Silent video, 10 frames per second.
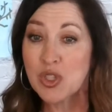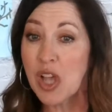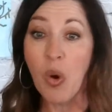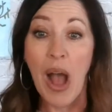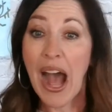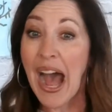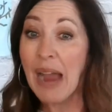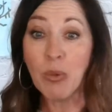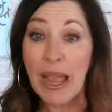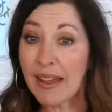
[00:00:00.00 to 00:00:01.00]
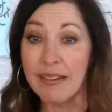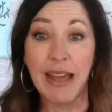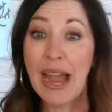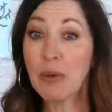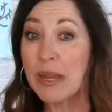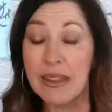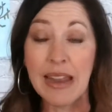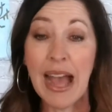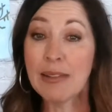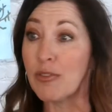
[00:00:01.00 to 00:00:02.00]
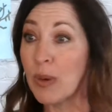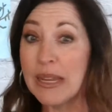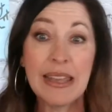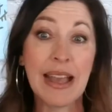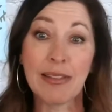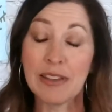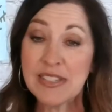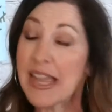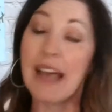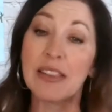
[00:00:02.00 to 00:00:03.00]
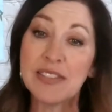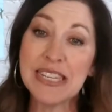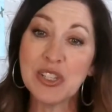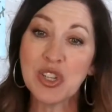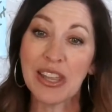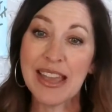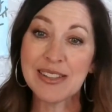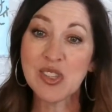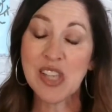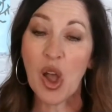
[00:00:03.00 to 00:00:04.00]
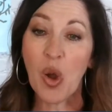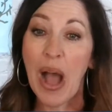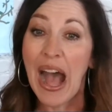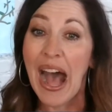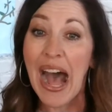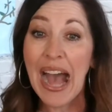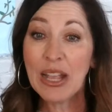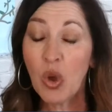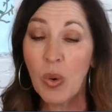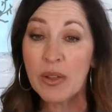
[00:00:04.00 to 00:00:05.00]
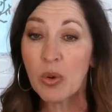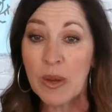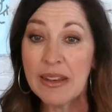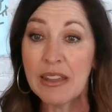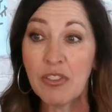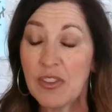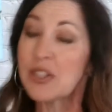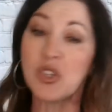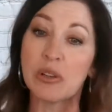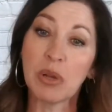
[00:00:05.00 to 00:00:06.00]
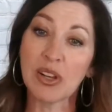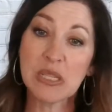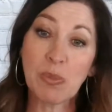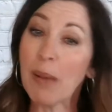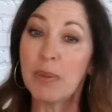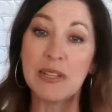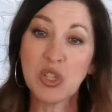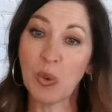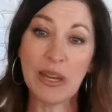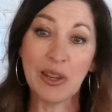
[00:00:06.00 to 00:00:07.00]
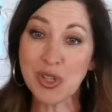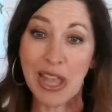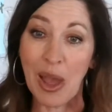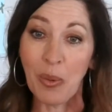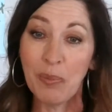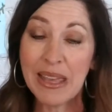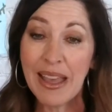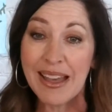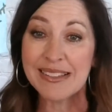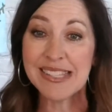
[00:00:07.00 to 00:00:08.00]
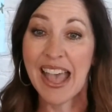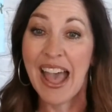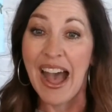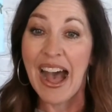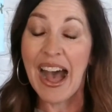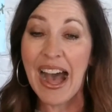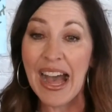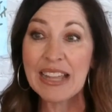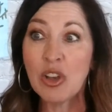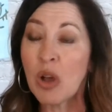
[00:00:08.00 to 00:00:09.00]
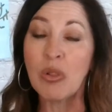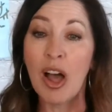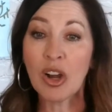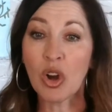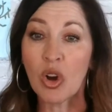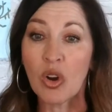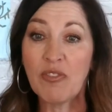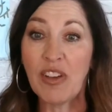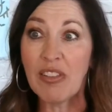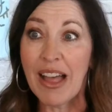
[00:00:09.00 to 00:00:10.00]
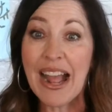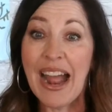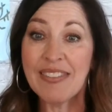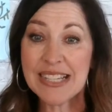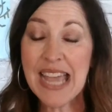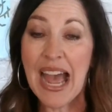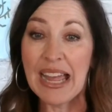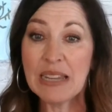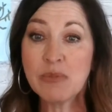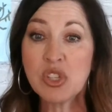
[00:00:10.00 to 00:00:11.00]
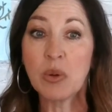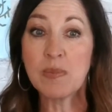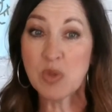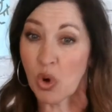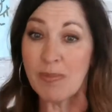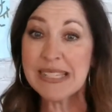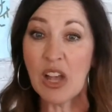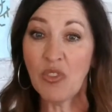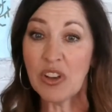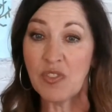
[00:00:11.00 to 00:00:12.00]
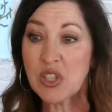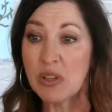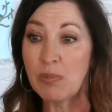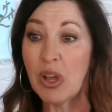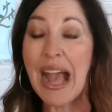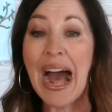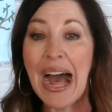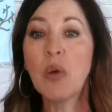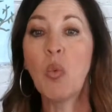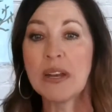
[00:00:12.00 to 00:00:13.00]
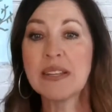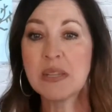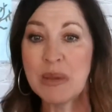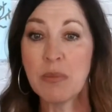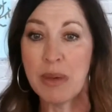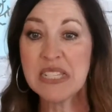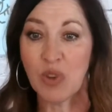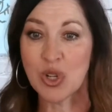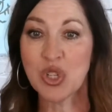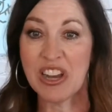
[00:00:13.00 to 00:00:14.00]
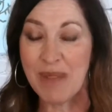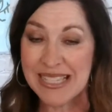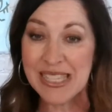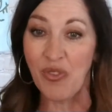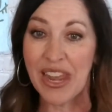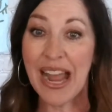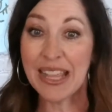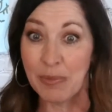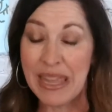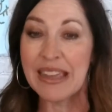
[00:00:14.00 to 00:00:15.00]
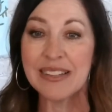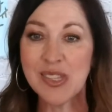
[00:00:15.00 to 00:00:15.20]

So I read, I love reading. I love teaching. And so I quit reading fiction books probably 20 years ago because I no longer felt like I had the time to absorb myself in a fiction book. I wanted to be the best version of myself that I could be.